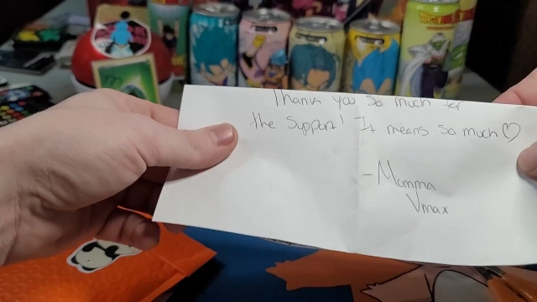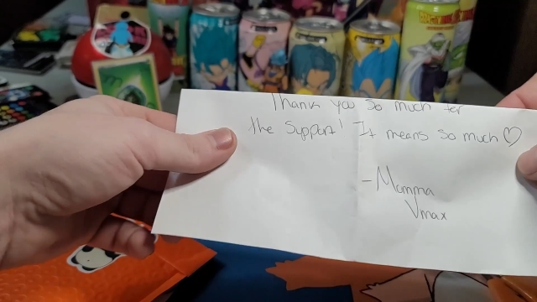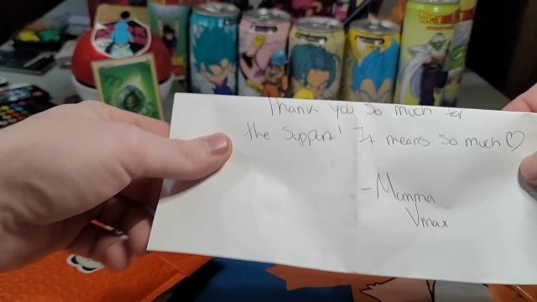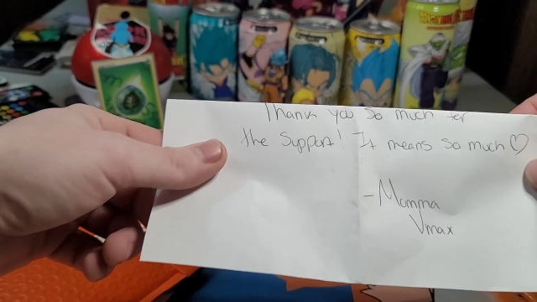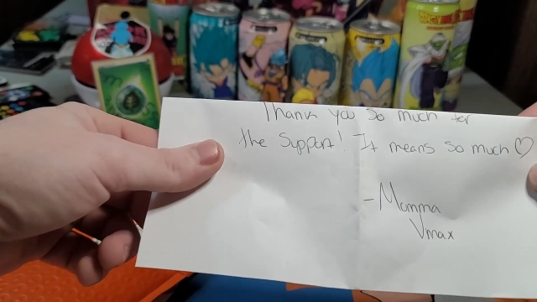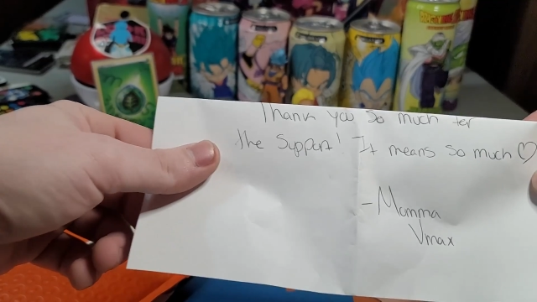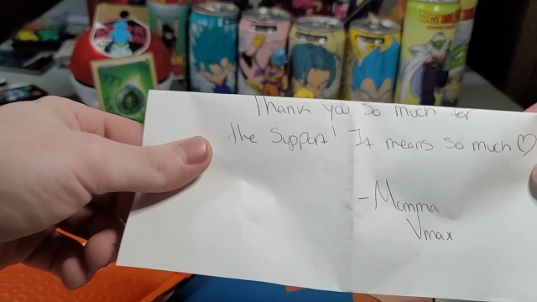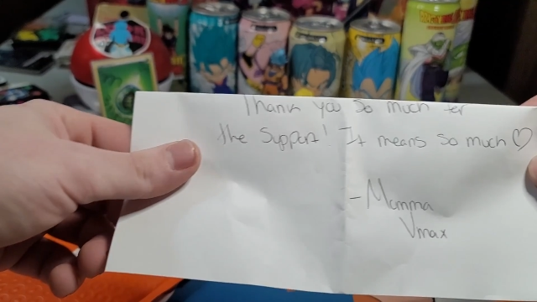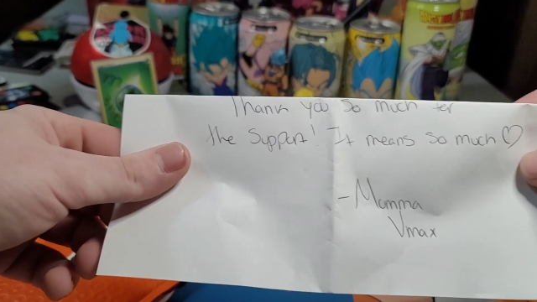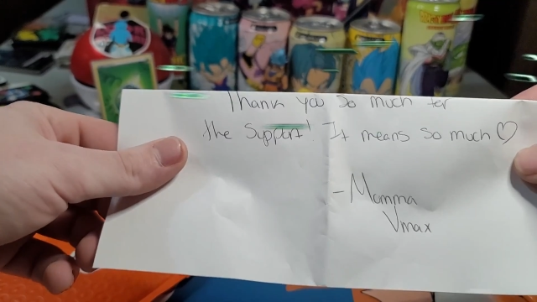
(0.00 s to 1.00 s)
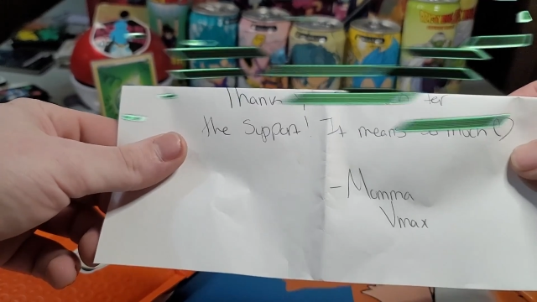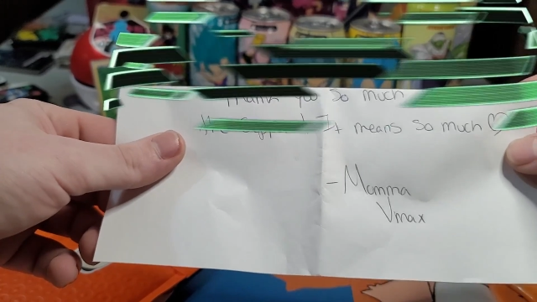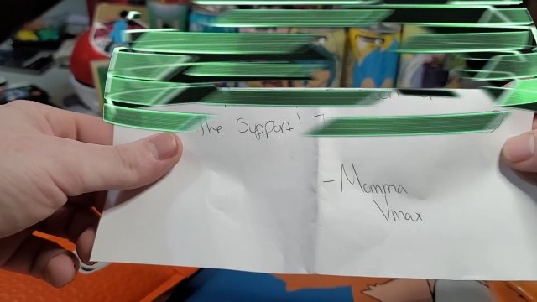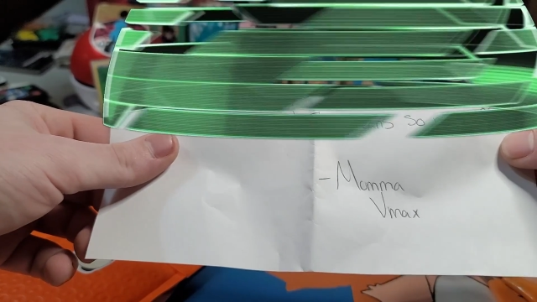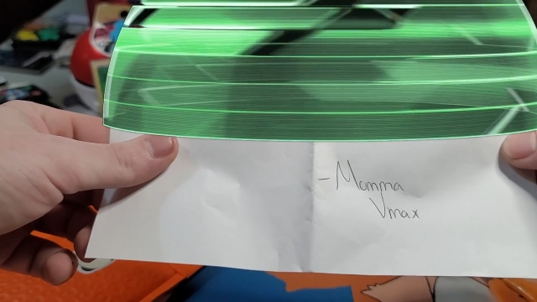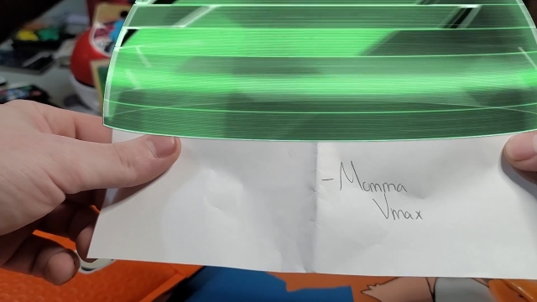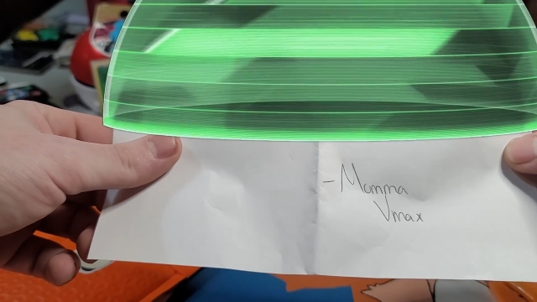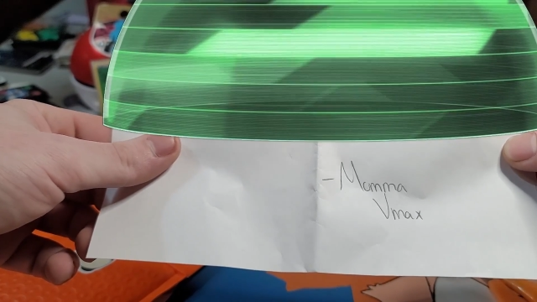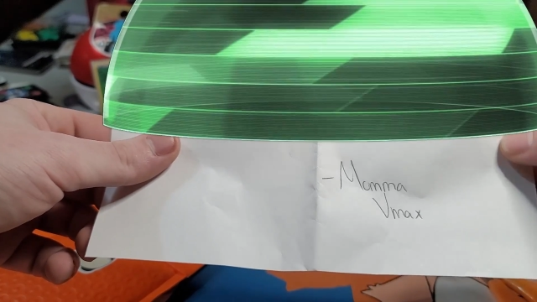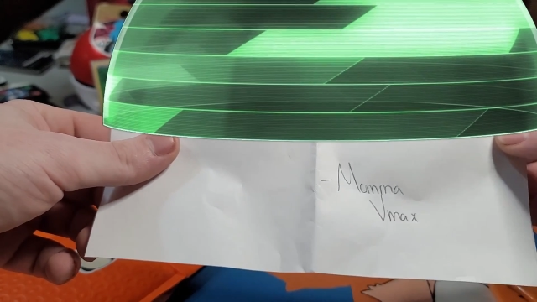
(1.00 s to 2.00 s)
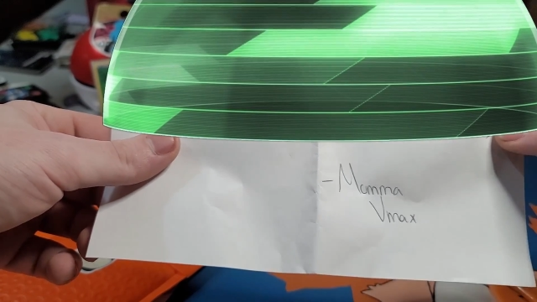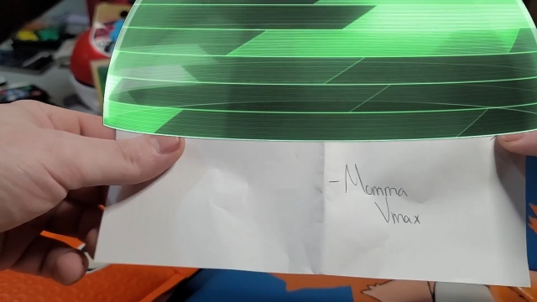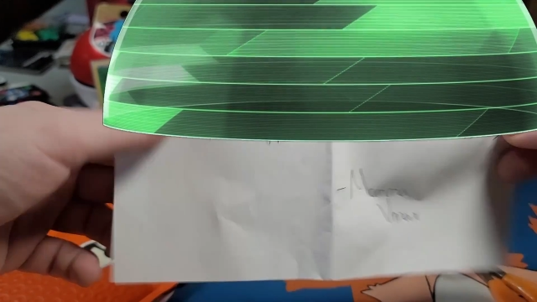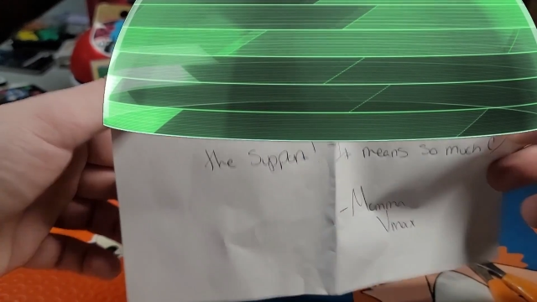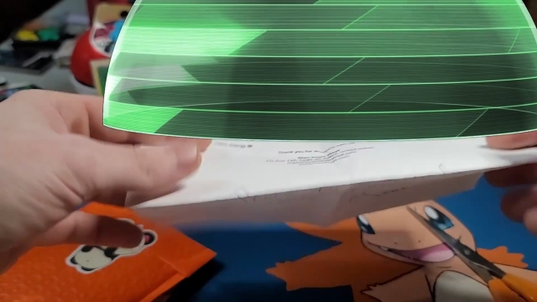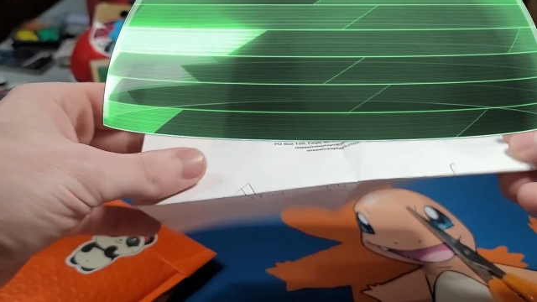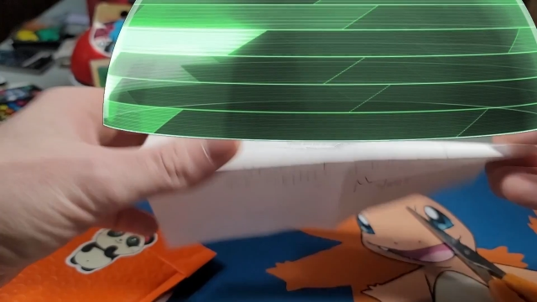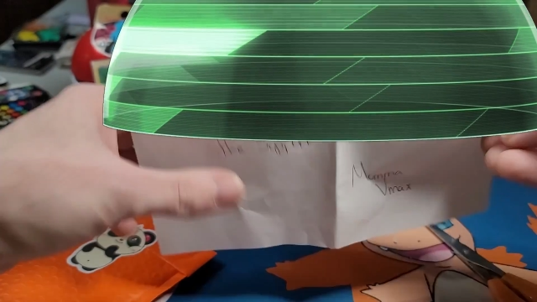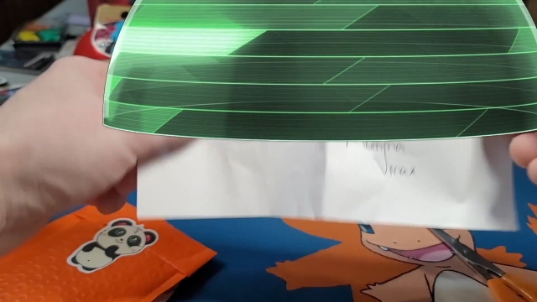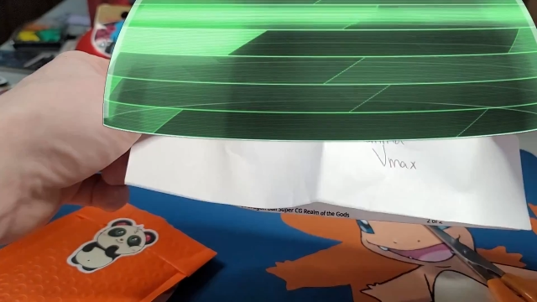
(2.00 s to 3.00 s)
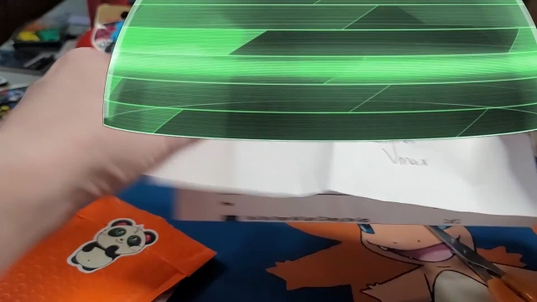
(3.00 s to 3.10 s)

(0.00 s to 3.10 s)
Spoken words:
No face is visible, so there are no lips to read.